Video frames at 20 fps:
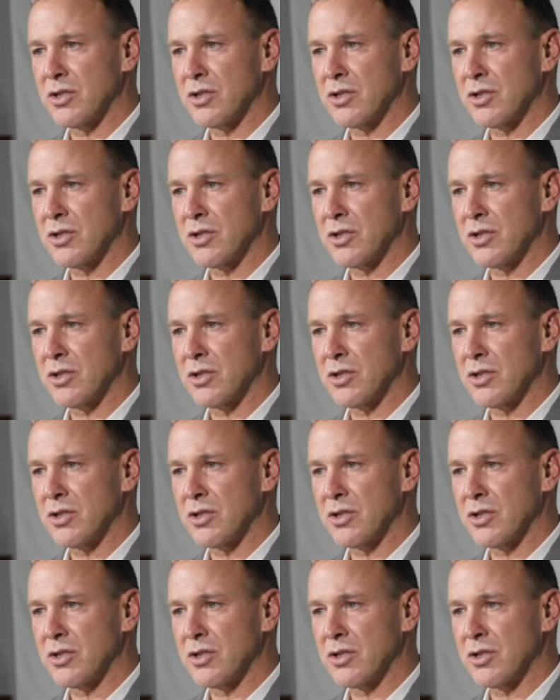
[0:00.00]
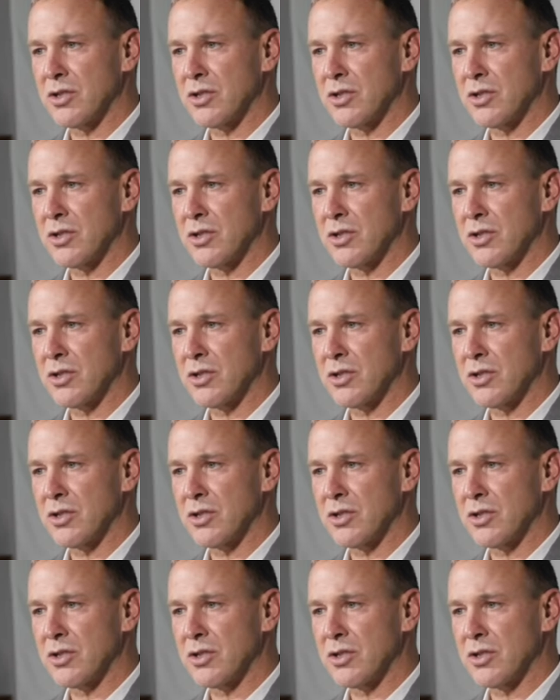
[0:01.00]

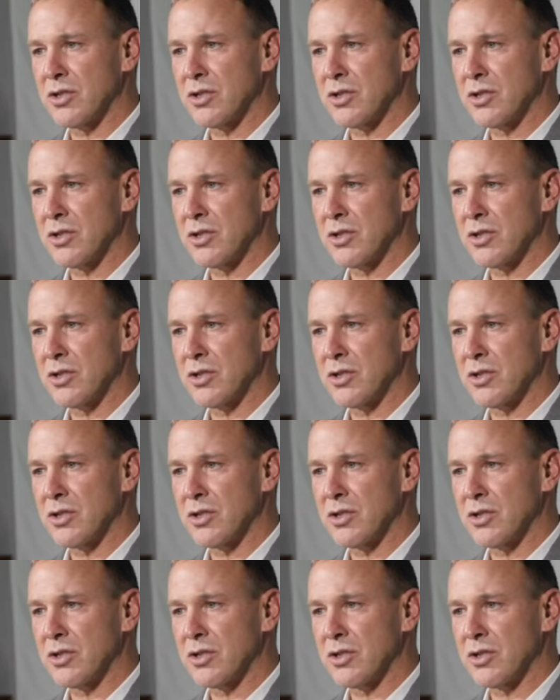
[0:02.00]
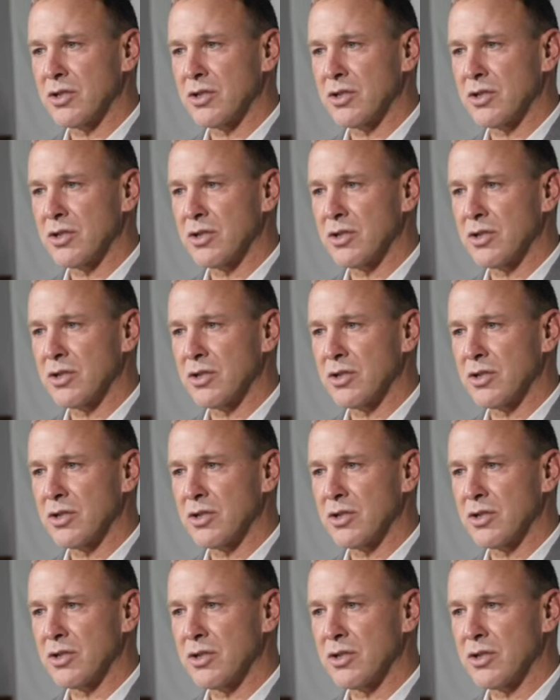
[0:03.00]

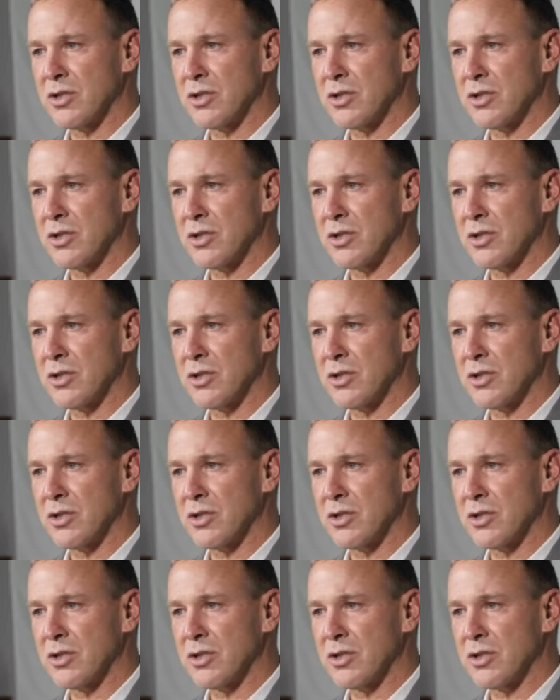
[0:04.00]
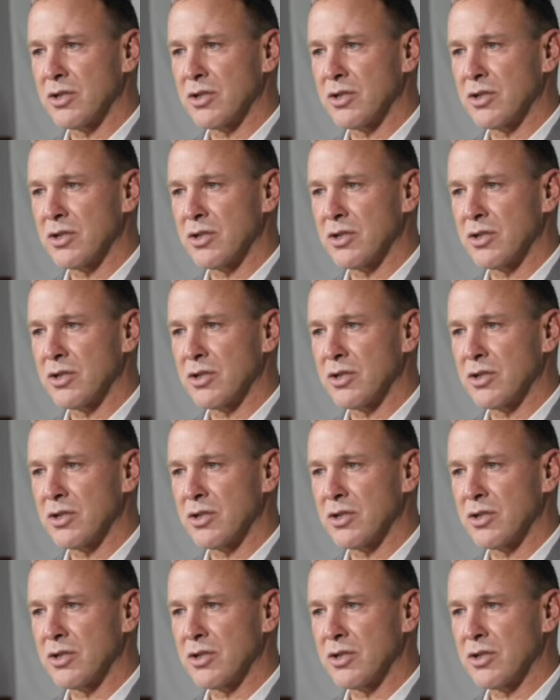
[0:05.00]

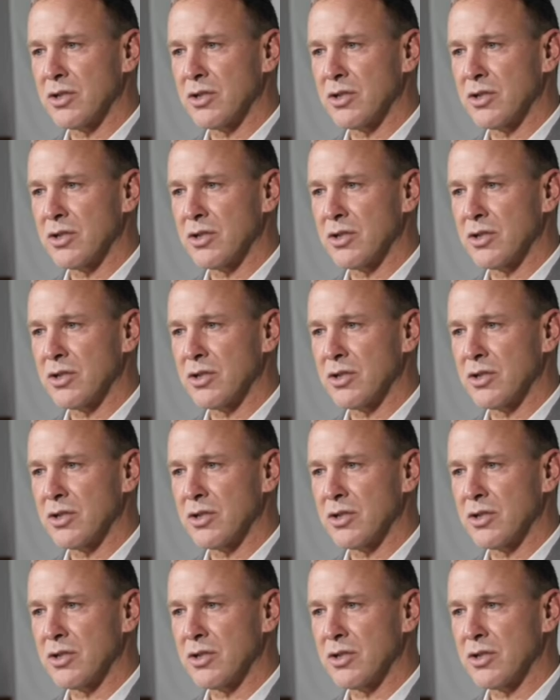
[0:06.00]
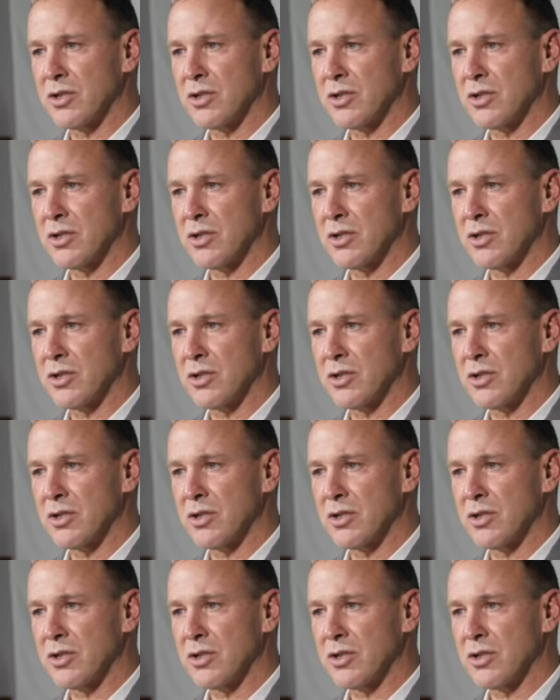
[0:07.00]
This is a still picture; no speech is visible.